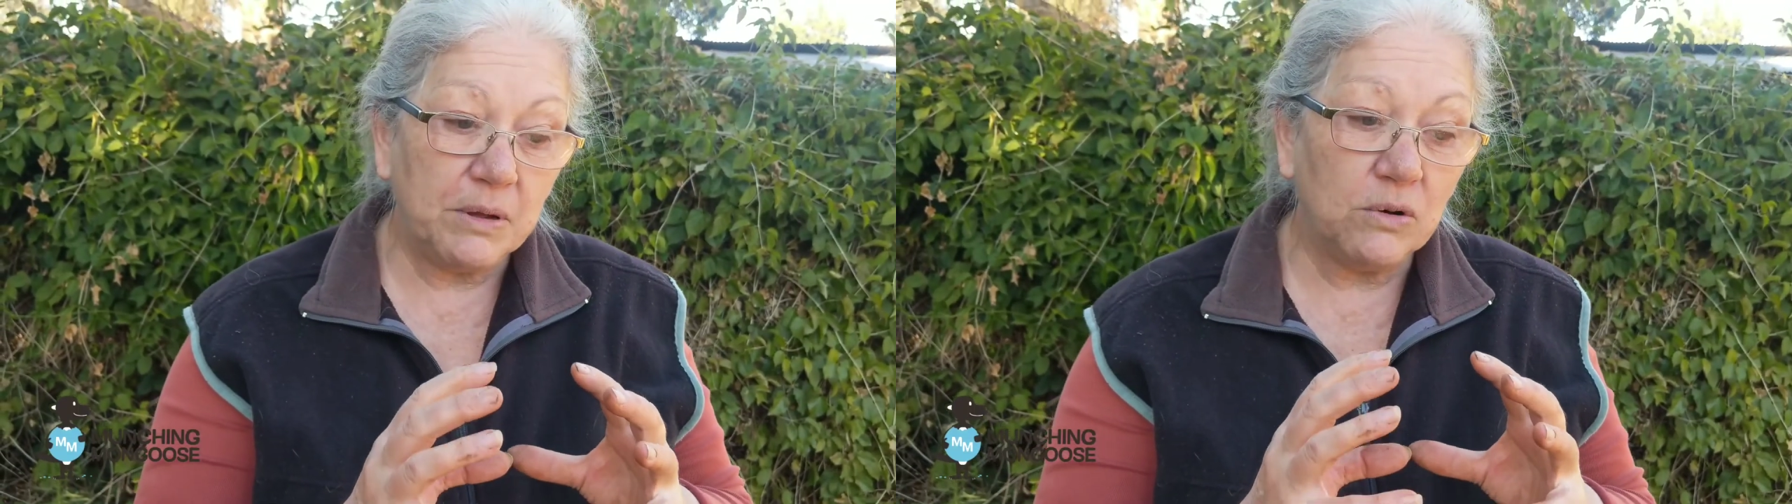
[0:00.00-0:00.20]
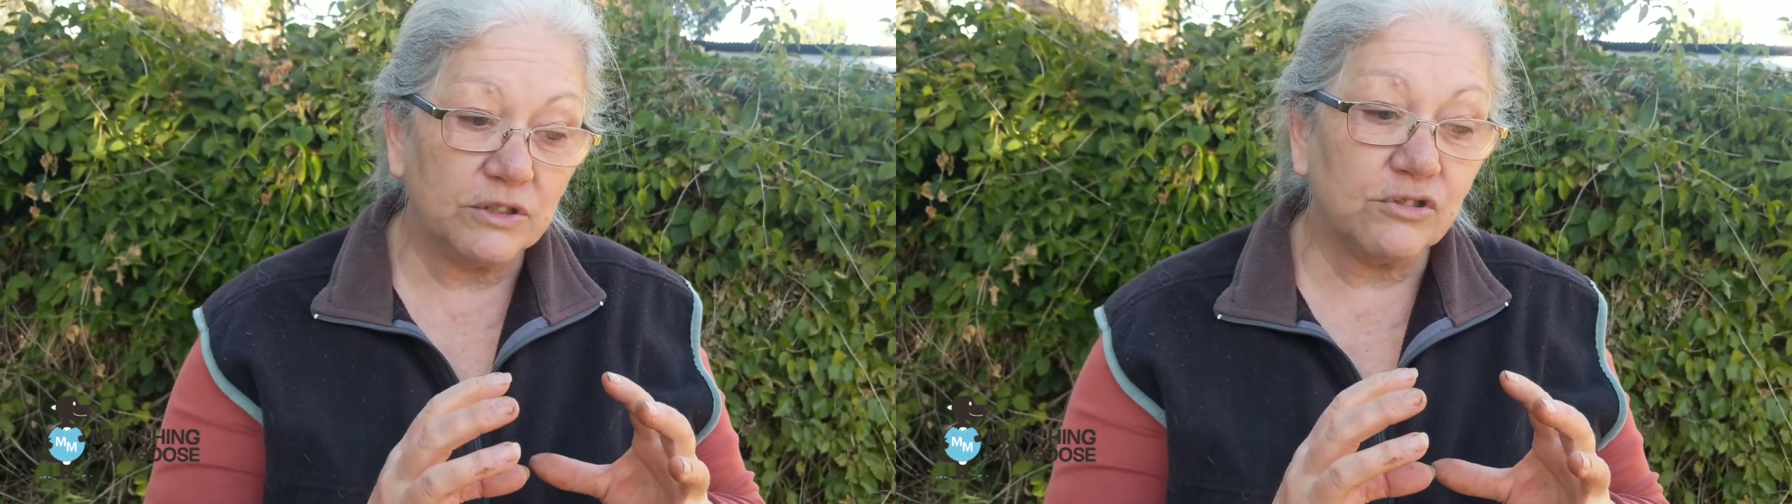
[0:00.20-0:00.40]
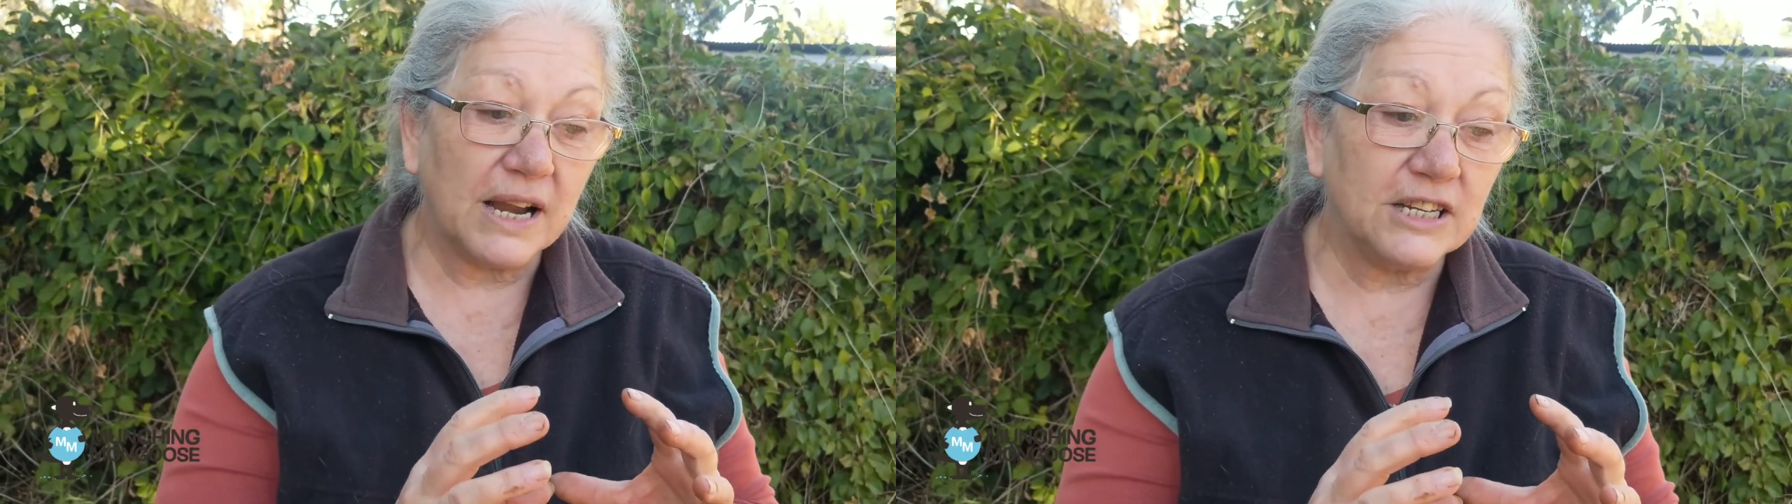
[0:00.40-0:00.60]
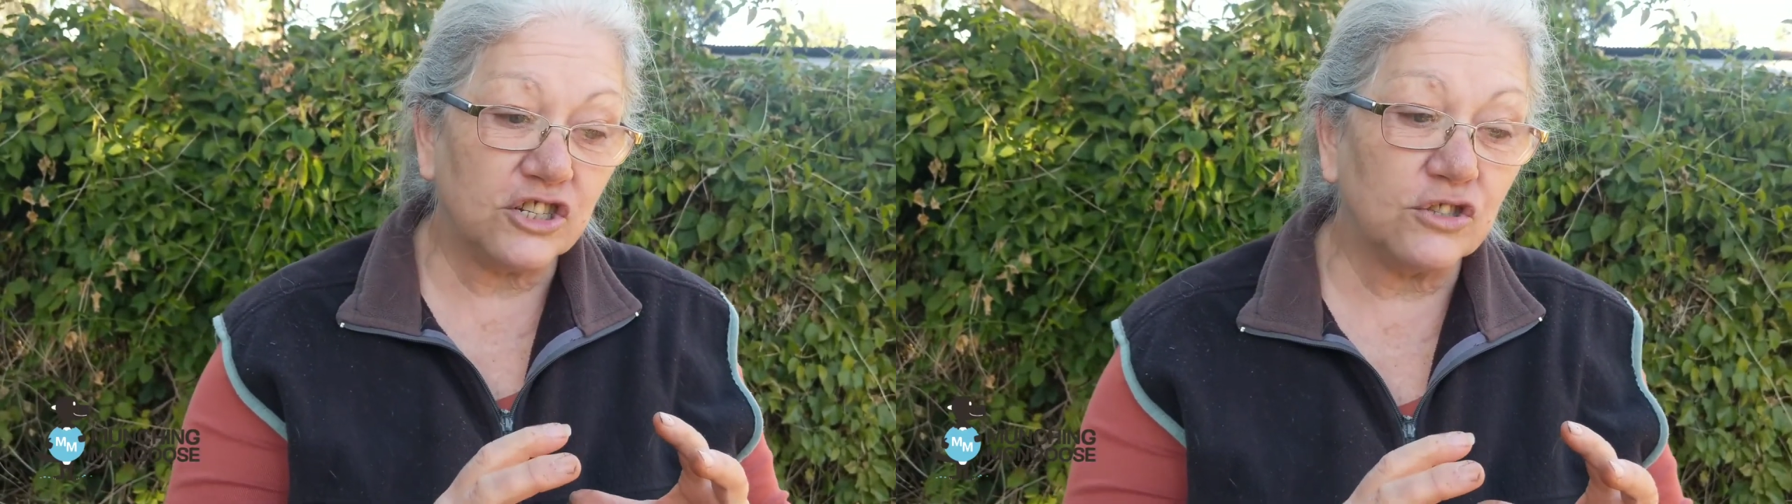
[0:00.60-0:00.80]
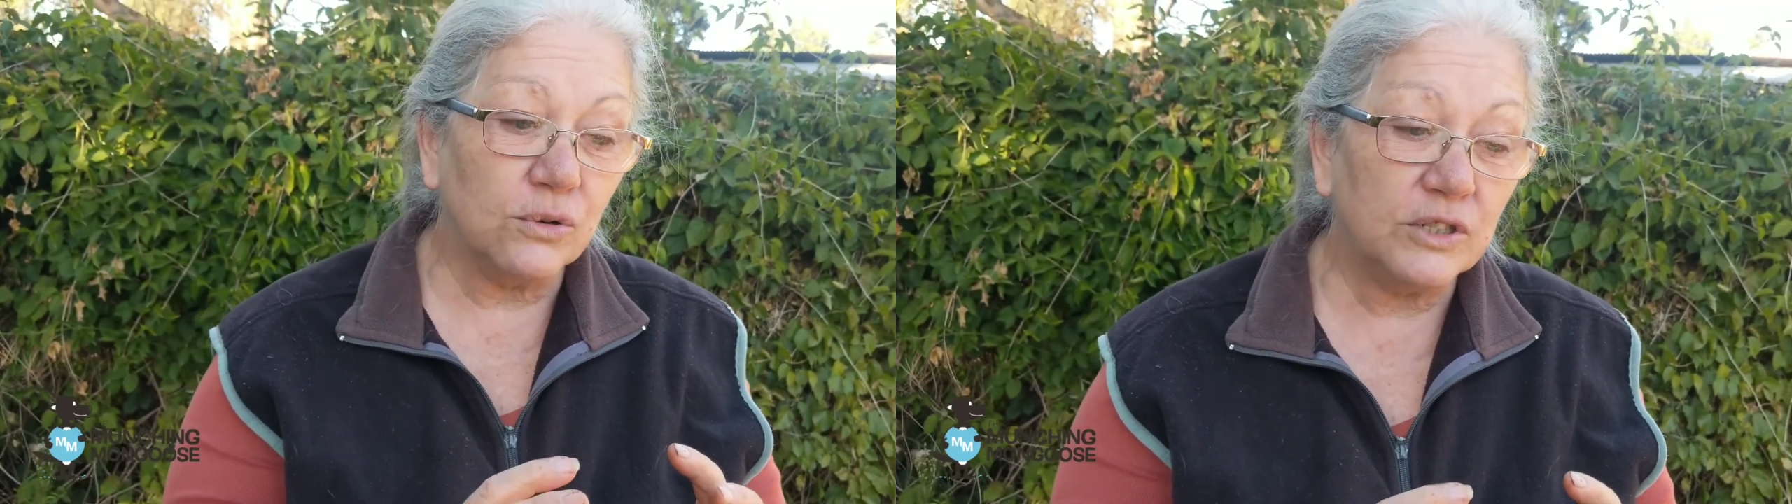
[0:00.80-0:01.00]
horseradish
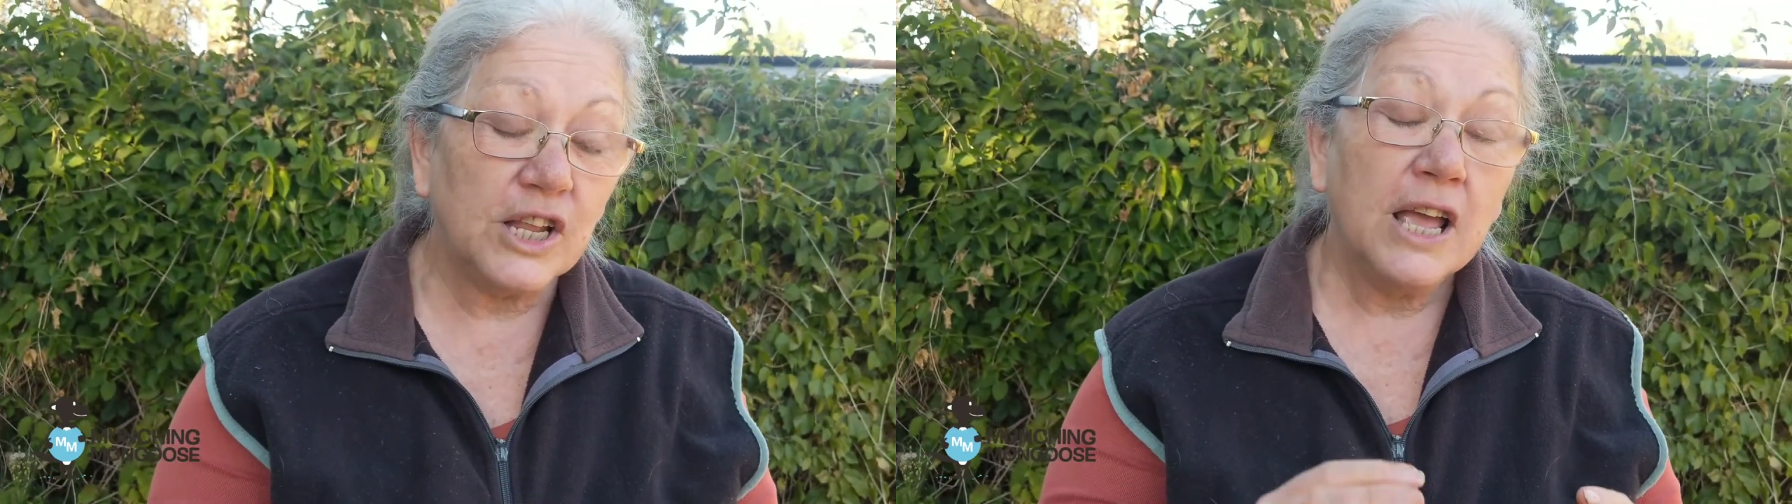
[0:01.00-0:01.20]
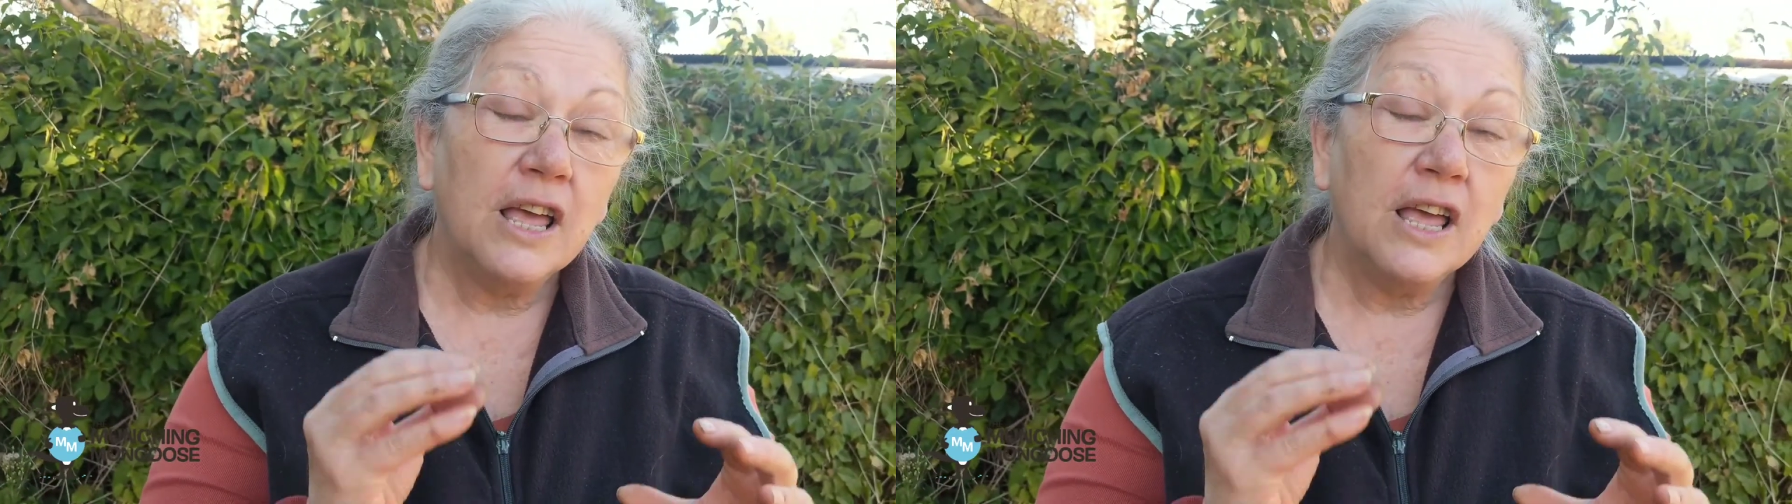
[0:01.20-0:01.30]
sauce,